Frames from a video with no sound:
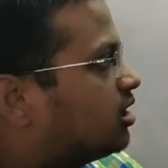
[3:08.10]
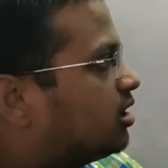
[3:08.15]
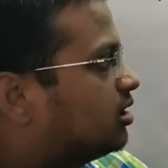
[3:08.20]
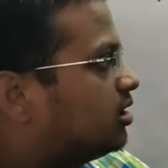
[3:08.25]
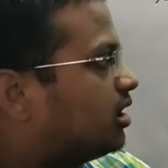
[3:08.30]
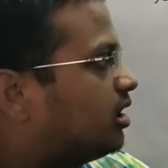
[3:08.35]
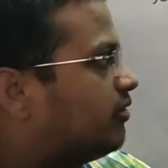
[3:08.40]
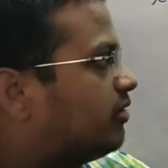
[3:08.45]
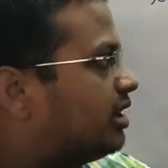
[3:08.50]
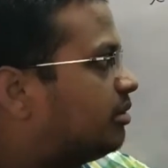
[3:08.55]

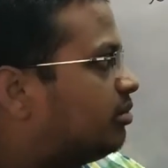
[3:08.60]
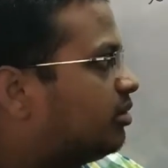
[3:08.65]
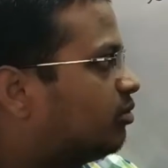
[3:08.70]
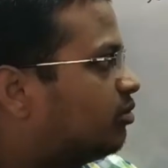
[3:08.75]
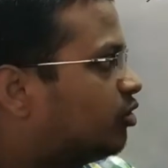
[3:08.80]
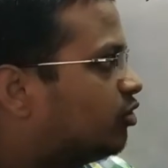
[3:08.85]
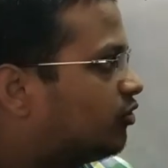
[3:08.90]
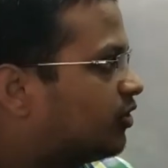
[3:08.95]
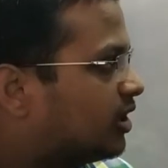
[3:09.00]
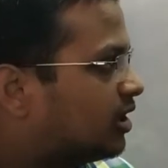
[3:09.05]
they will be
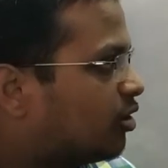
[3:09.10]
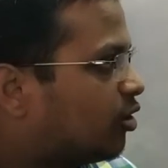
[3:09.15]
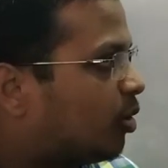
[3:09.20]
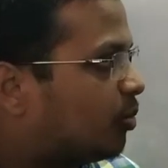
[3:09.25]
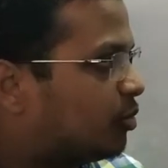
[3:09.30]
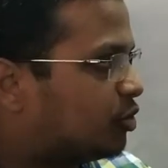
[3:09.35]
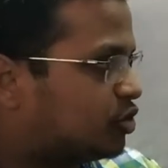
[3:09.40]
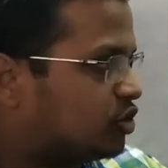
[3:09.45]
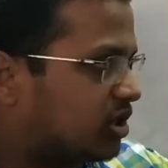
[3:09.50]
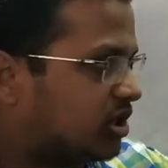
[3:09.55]
moving
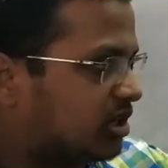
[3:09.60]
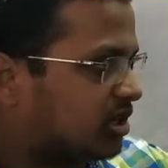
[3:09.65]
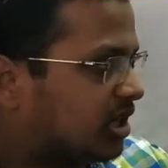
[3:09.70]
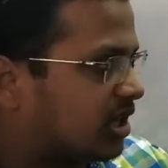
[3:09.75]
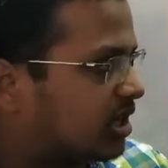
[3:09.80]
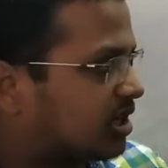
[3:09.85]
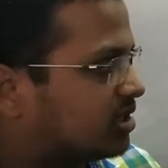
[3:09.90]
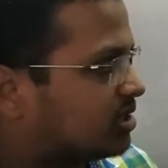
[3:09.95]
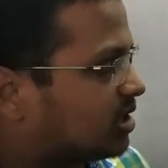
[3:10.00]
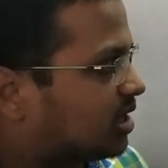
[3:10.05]
opposite, that
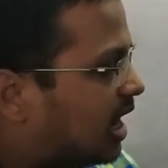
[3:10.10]
is